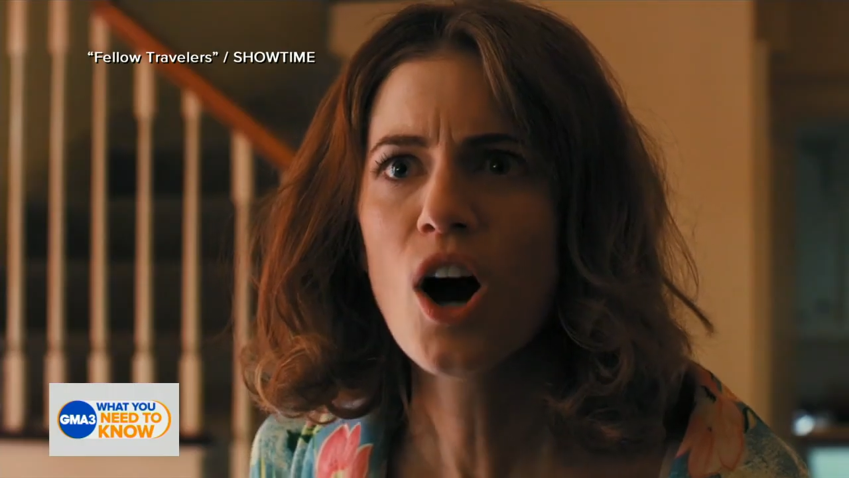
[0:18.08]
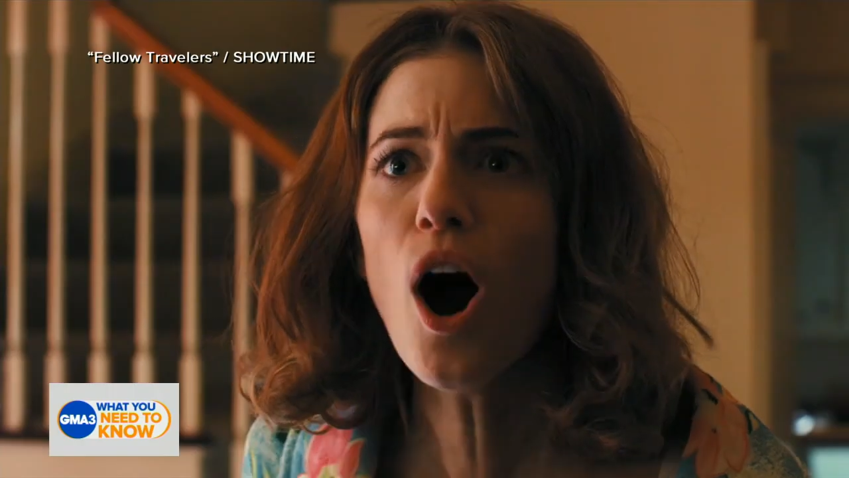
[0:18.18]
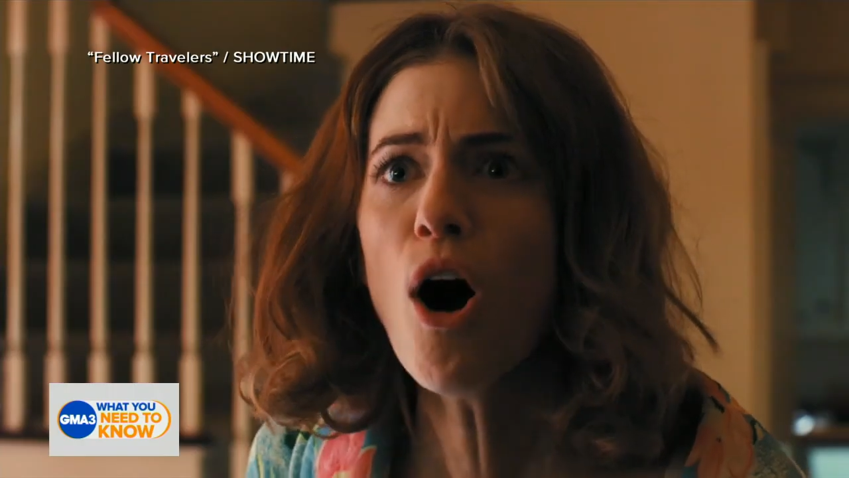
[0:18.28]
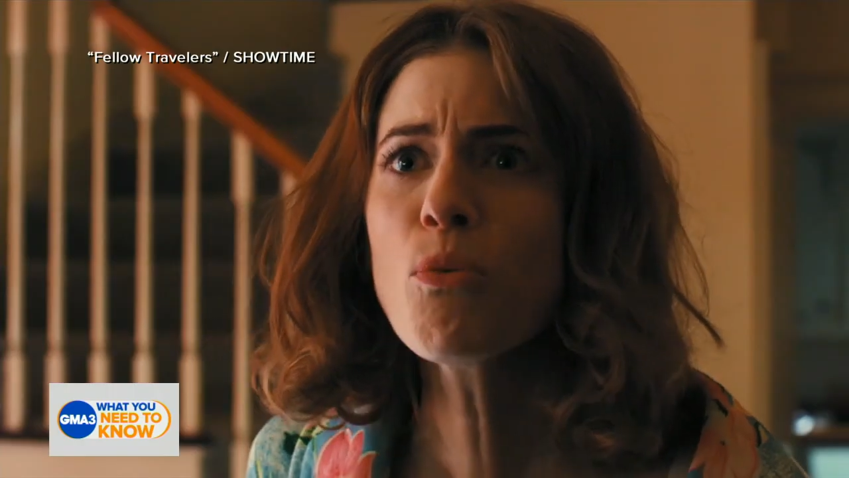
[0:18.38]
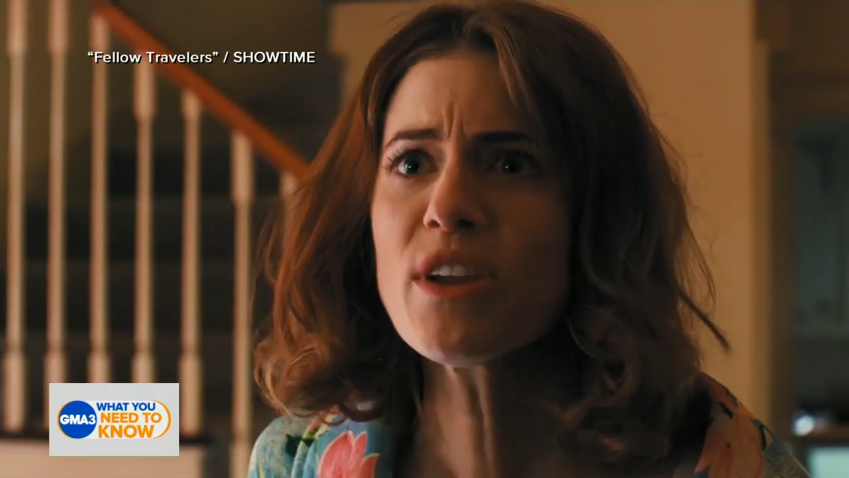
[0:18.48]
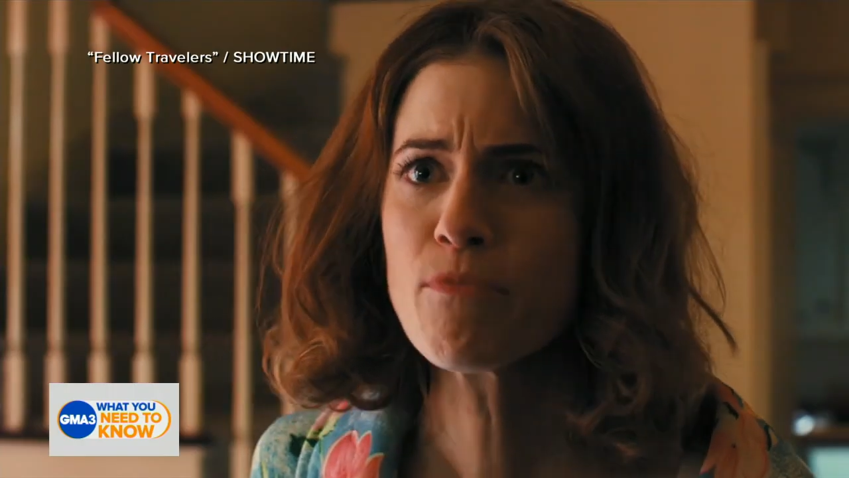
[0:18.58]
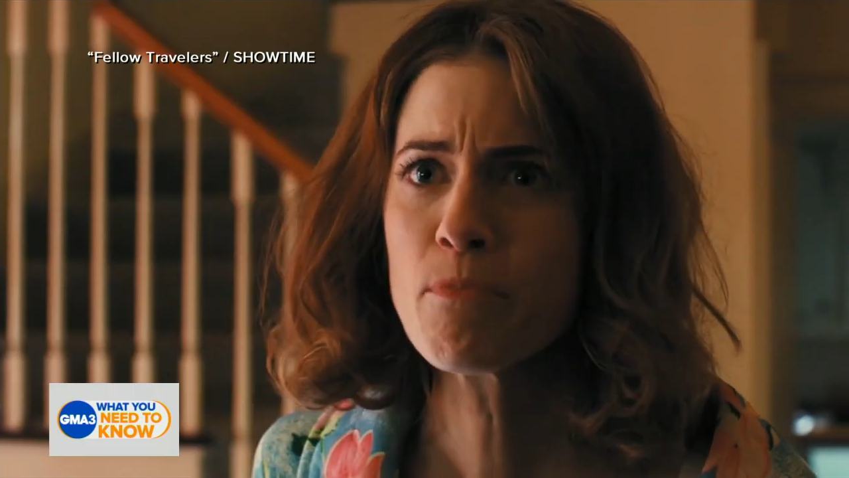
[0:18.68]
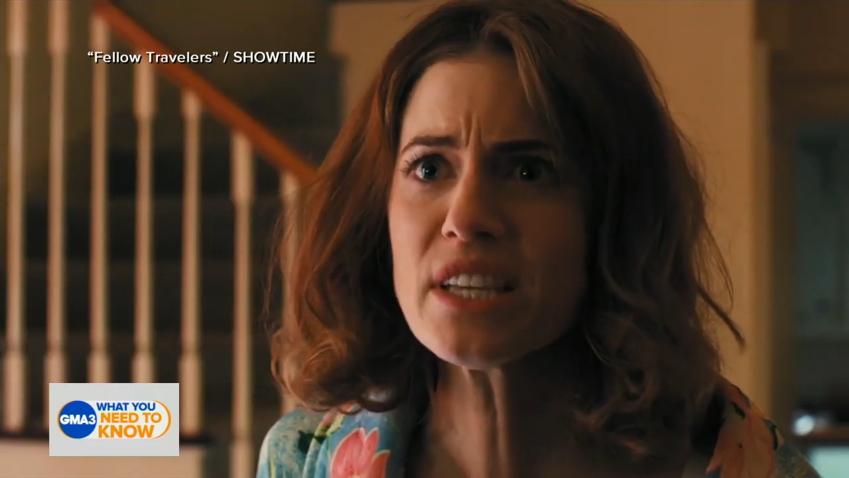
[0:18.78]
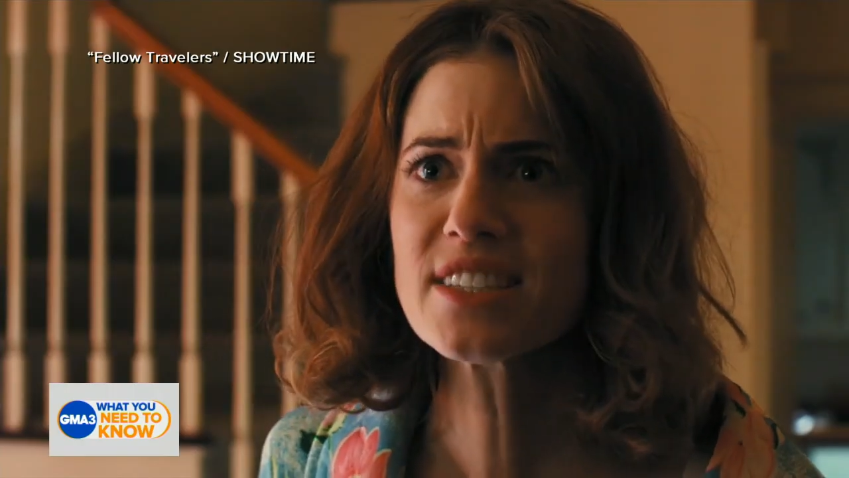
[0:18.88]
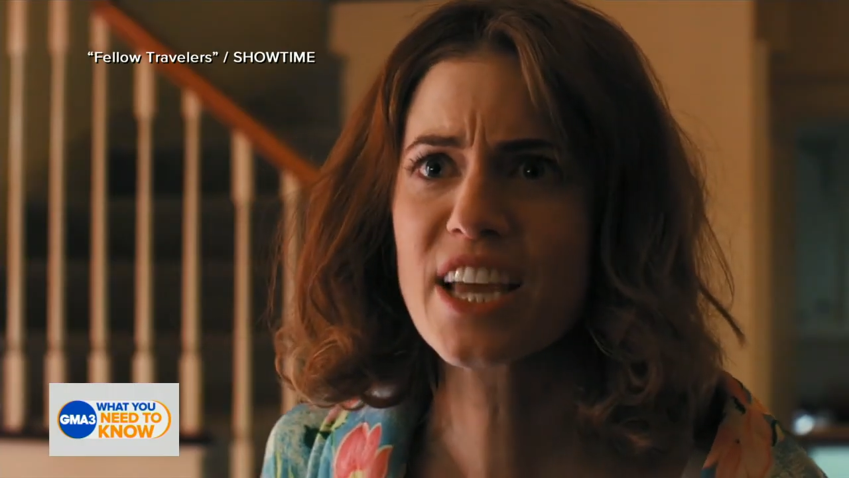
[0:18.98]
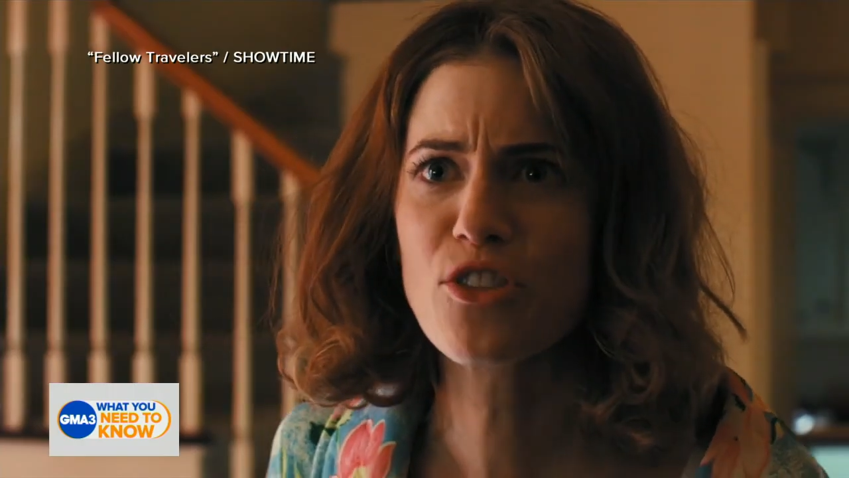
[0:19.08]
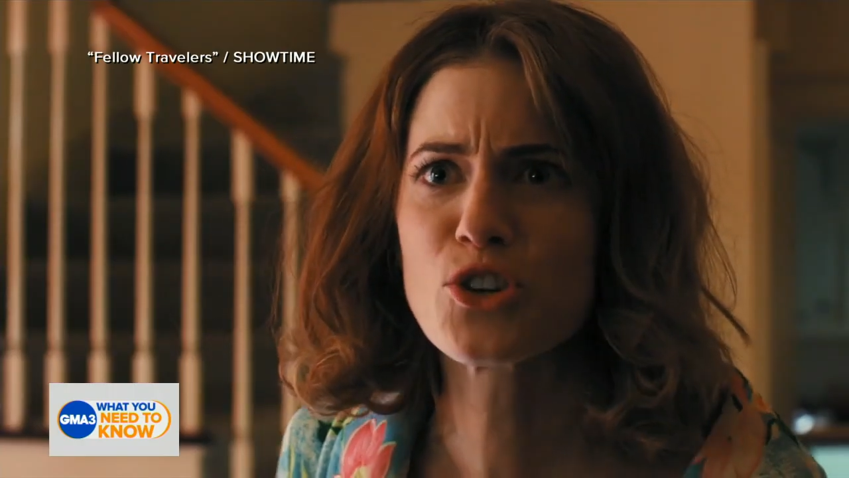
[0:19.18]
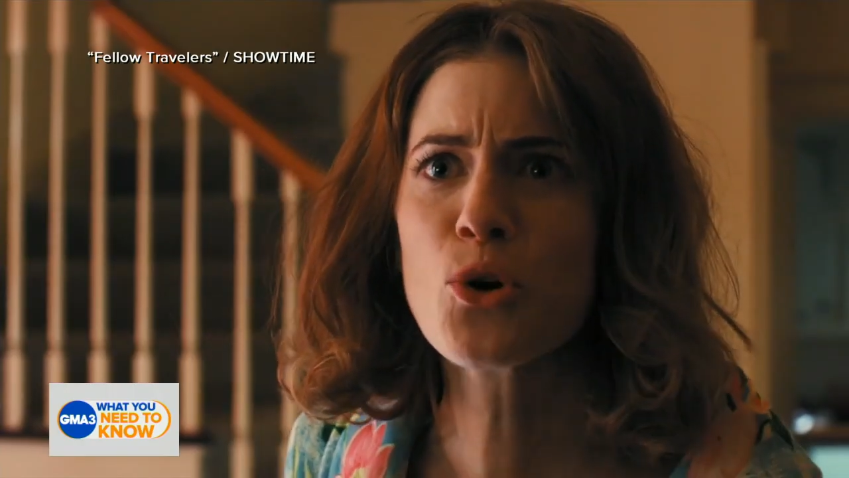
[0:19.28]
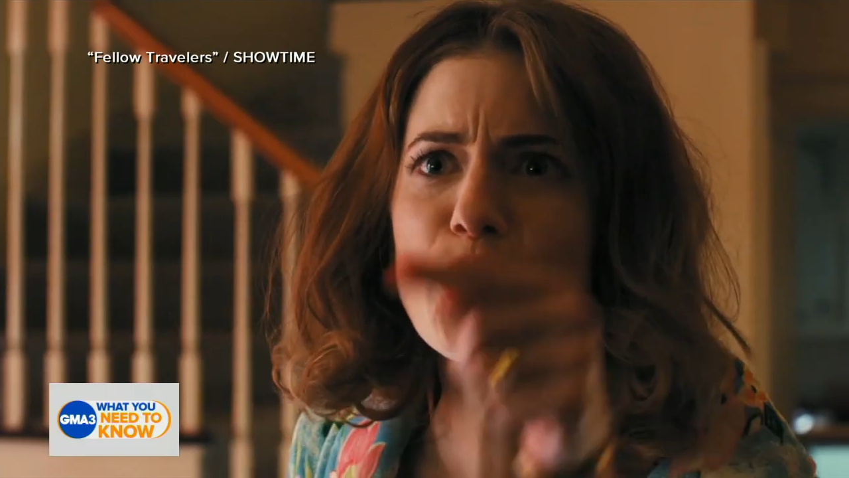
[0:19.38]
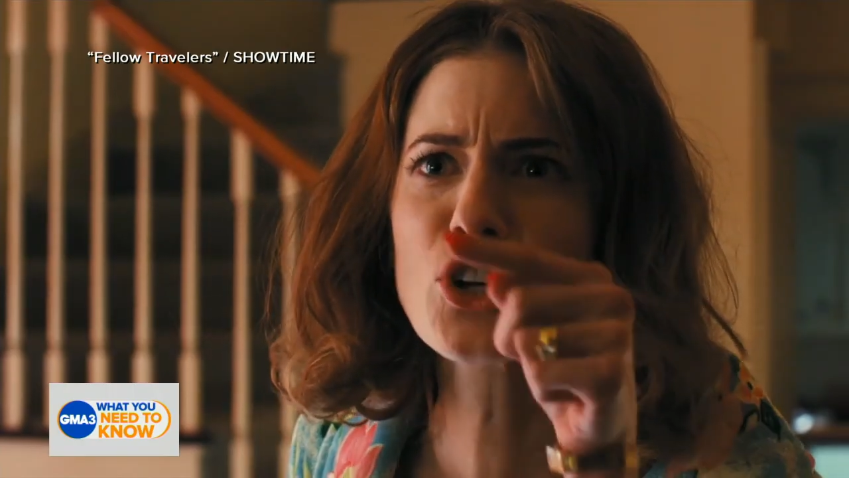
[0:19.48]
All we've built
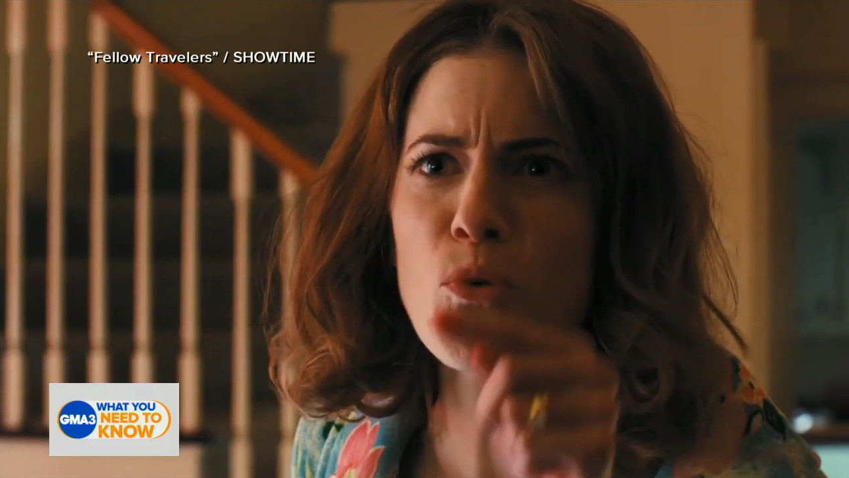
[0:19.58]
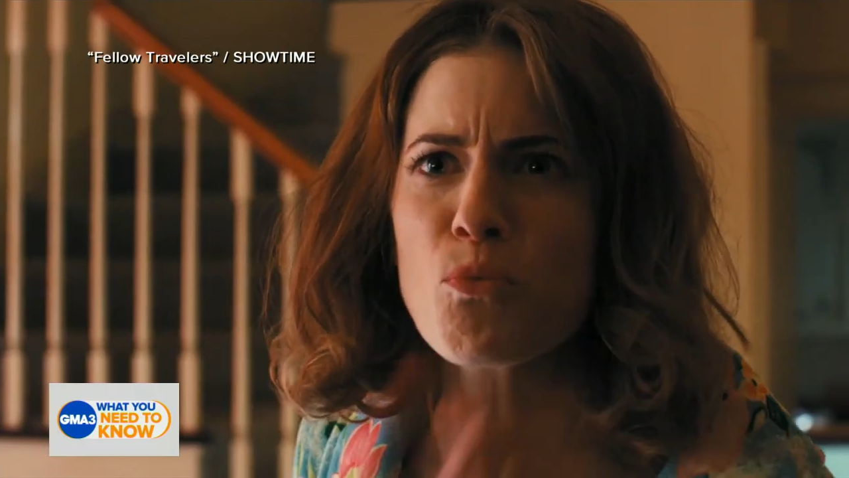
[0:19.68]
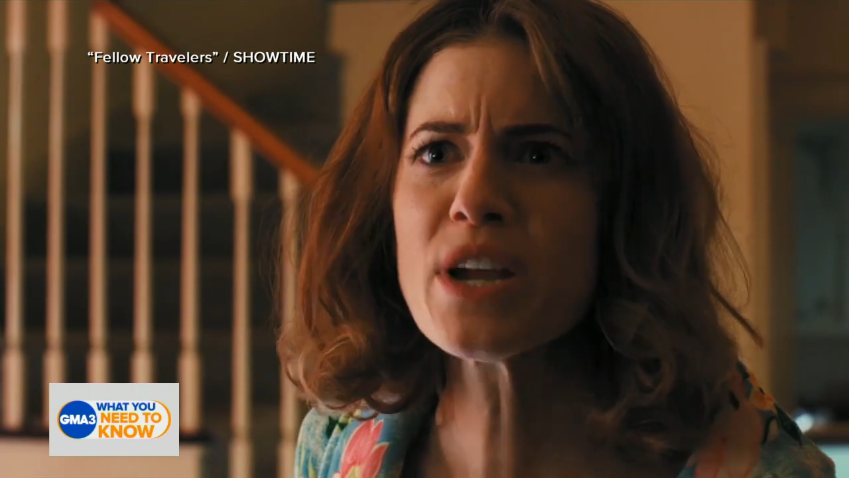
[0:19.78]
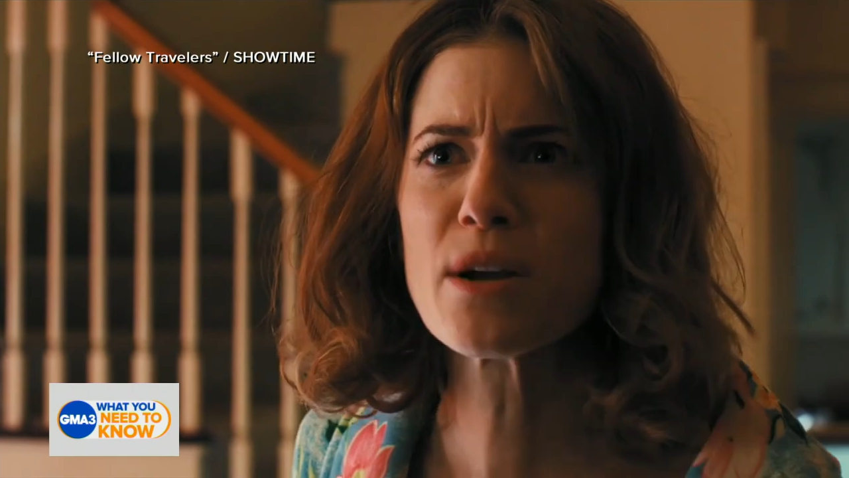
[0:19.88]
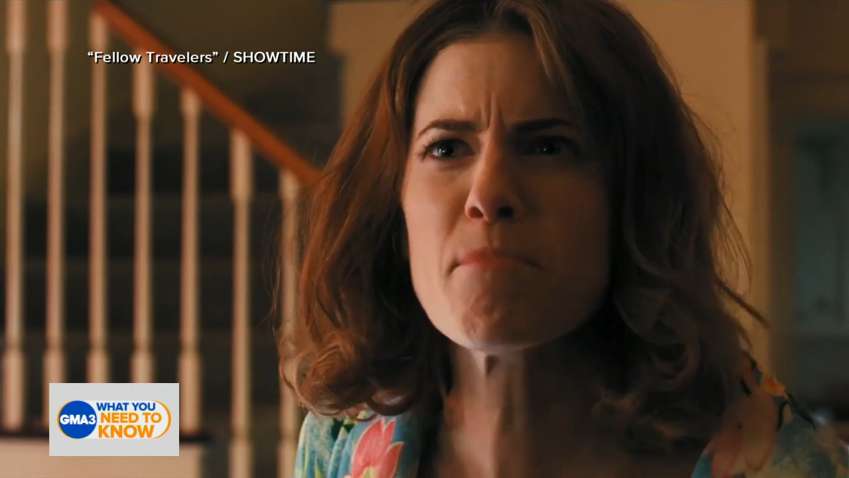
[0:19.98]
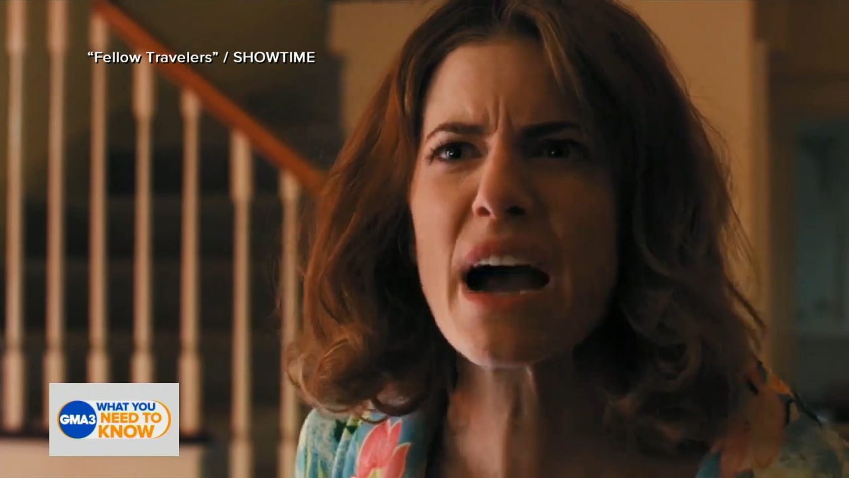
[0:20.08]
together your career,